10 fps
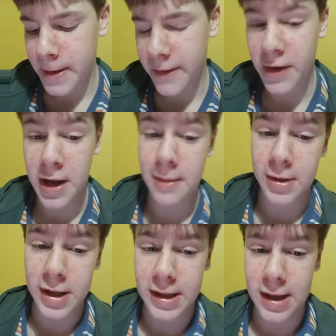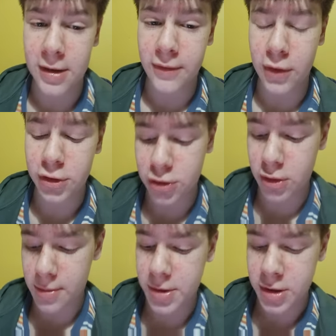If I keep looking down, I've got a
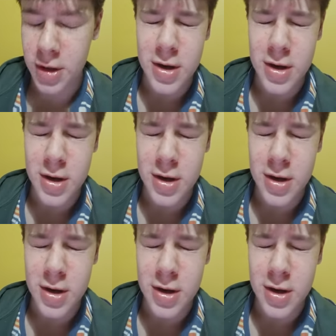script.